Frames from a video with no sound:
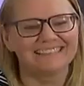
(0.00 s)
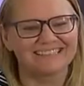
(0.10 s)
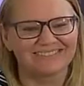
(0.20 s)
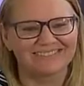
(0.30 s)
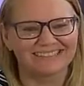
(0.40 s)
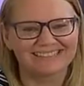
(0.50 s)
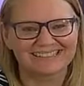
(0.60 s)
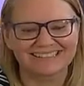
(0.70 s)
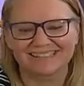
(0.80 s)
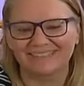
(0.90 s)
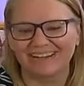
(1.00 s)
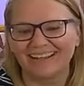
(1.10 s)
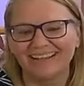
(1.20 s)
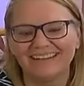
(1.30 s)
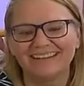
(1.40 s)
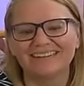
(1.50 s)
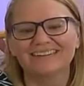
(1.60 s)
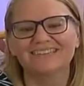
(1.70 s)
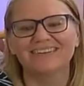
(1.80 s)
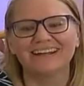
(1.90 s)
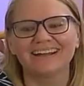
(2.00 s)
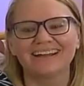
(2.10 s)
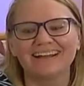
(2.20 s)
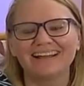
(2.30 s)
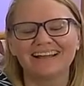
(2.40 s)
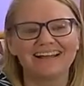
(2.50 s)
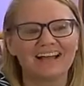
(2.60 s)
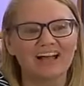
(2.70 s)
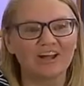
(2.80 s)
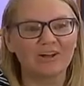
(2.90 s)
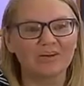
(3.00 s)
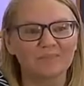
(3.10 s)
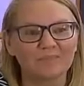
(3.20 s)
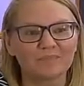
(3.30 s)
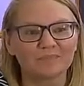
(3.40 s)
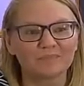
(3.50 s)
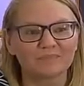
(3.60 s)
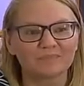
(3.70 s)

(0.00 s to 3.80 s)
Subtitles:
Don't listen to me. But um,